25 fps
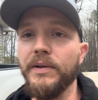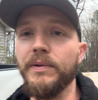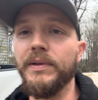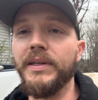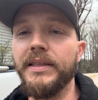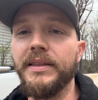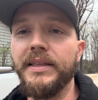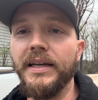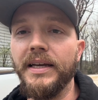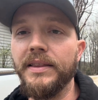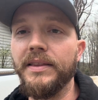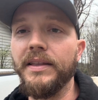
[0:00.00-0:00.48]

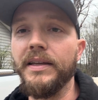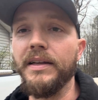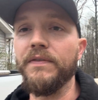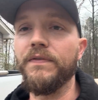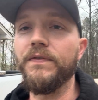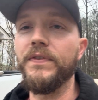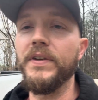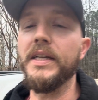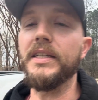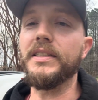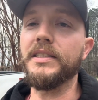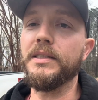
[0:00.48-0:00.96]
get that thing
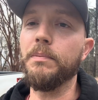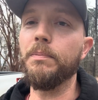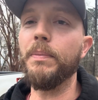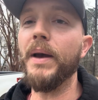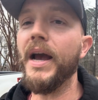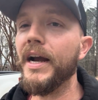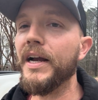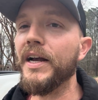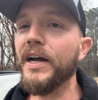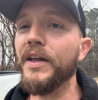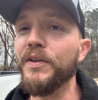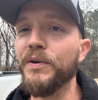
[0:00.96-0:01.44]
fixed and
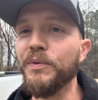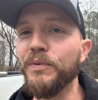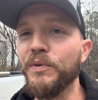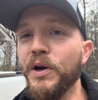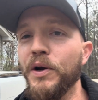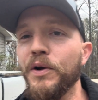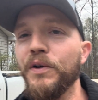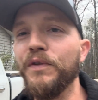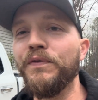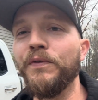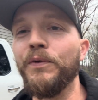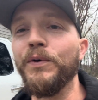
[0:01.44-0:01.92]
back on the
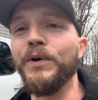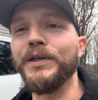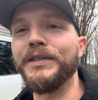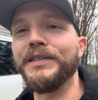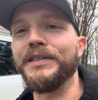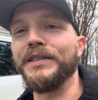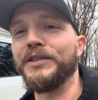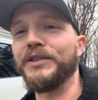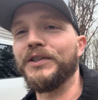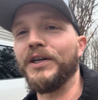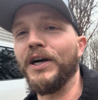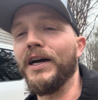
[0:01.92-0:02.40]
road for us.
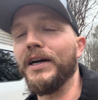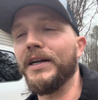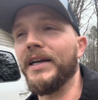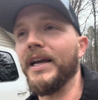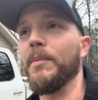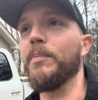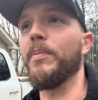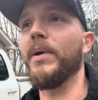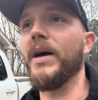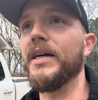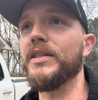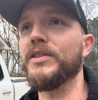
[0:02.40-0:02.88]
The truck
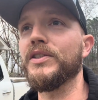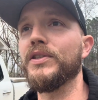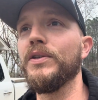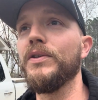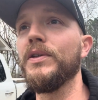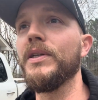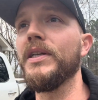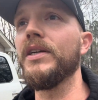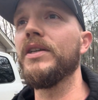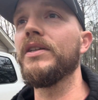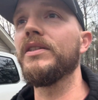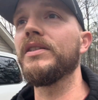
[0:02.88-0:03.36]
I bought 2
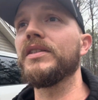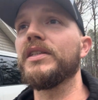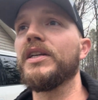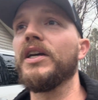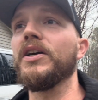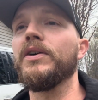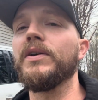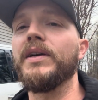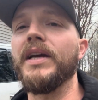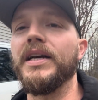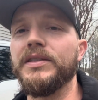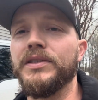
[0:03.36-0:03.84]
years
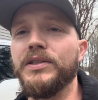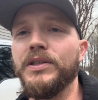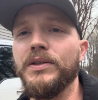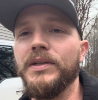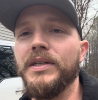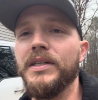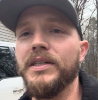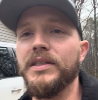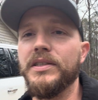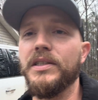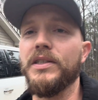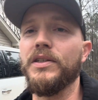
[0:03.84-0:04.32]
ago, got 2
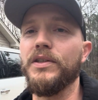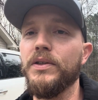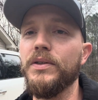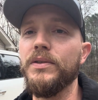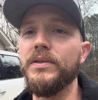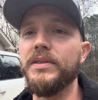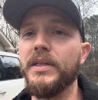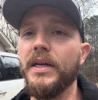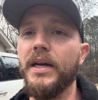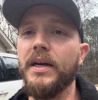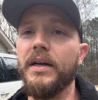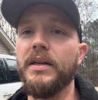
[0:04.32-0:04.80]
years of
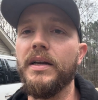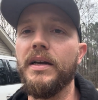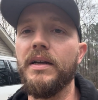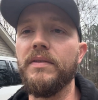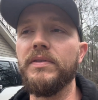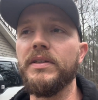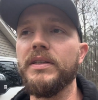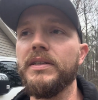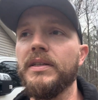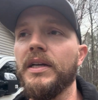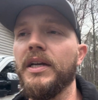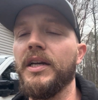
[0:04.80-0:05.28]
use out
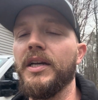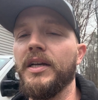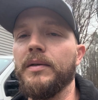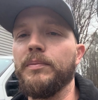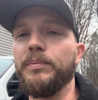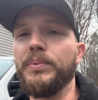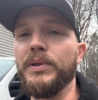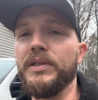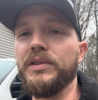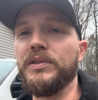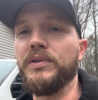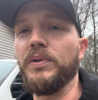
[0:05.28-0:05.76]
of it,
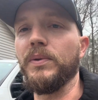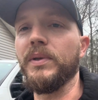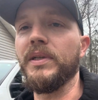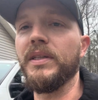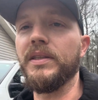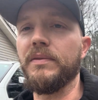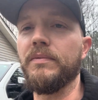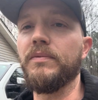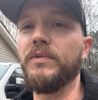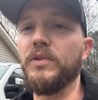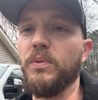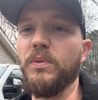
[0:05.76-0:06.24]
put
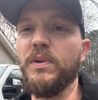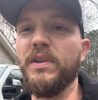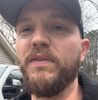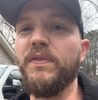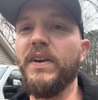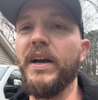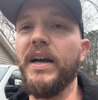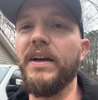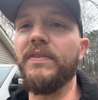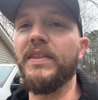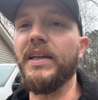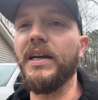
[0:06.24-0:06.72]

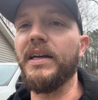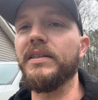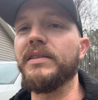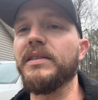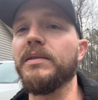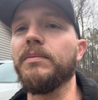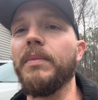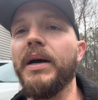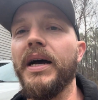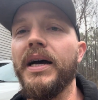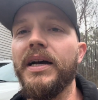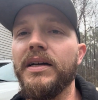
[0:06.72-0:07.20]

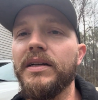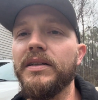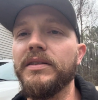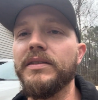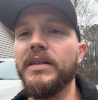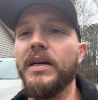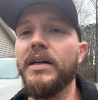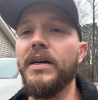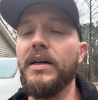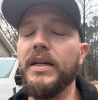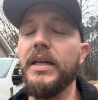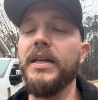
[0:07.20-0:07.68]
25,000
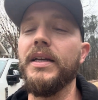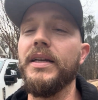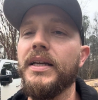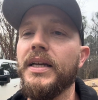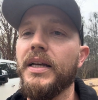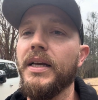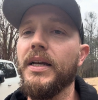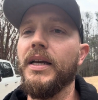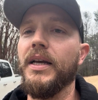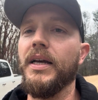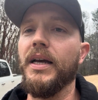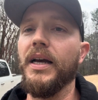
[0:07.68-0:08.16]
miles on it,
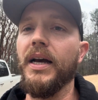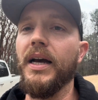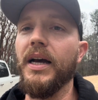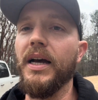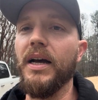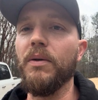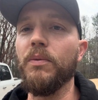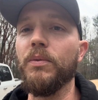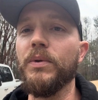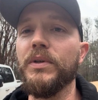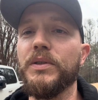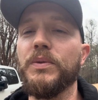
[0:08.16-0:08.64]

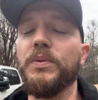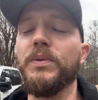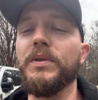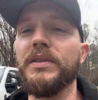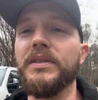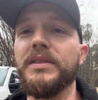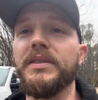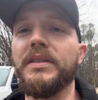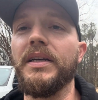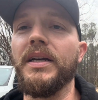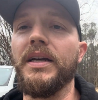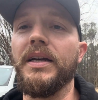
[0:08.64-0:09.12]
which
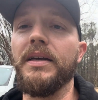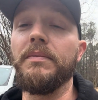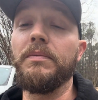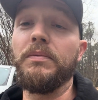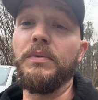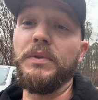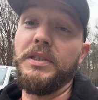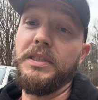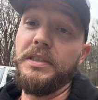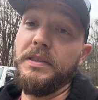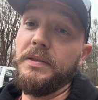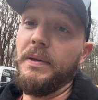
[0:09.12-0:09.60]

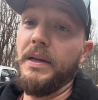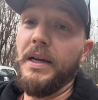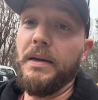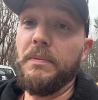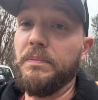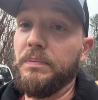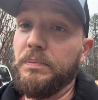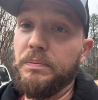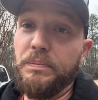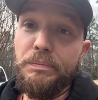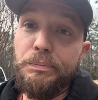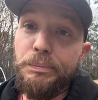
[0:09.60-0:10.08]
is
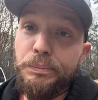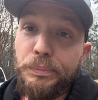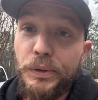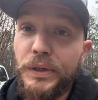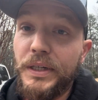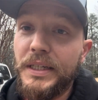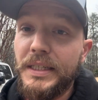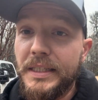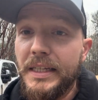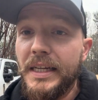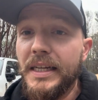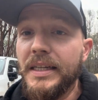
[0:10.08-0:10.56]

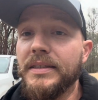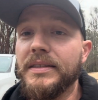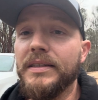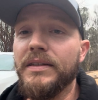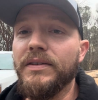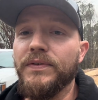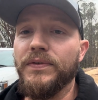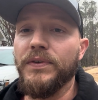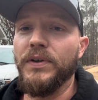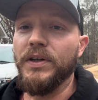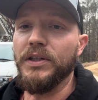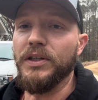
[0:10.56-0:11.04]
pretty
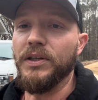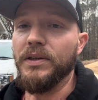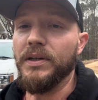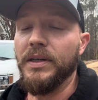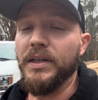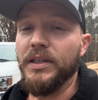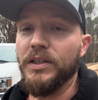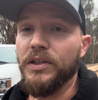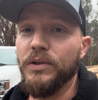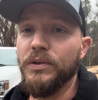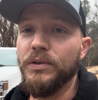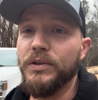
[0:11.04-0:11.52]
decent for
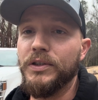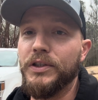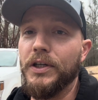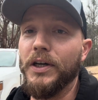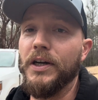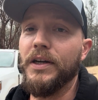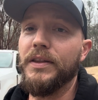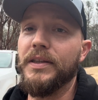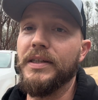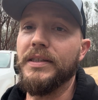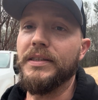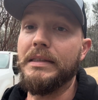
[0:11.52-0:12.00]
a used
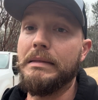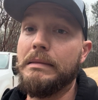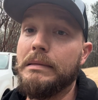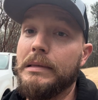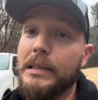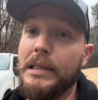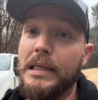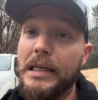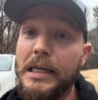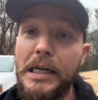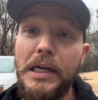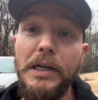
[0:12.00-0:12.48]
truck that's
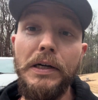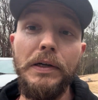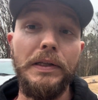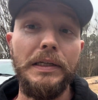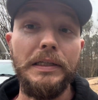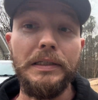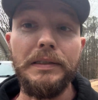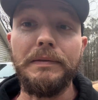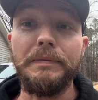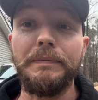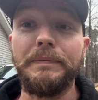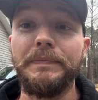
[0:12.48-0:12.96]

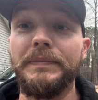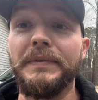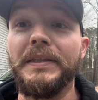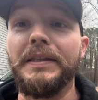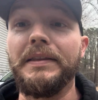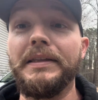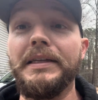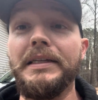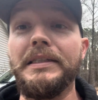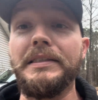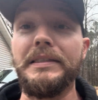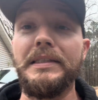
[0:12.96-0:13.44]
nearly
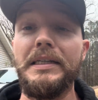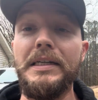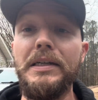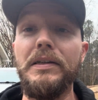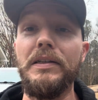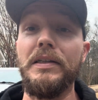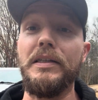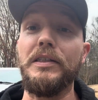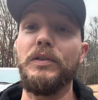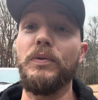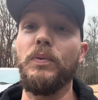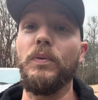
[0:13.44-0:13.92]

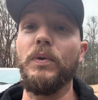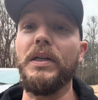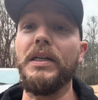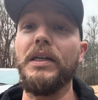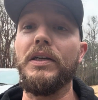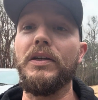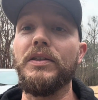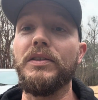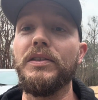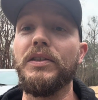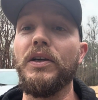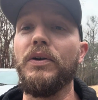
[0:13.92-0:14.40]
20
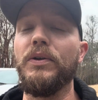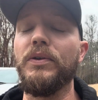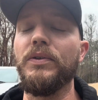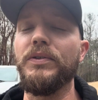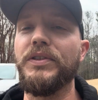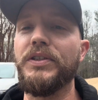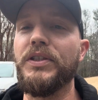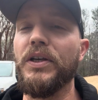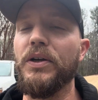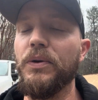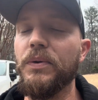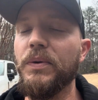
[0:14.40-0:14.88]
years
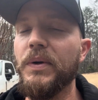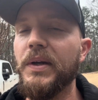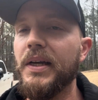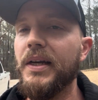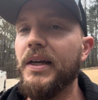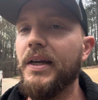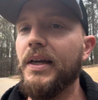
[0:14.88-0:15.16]
old. So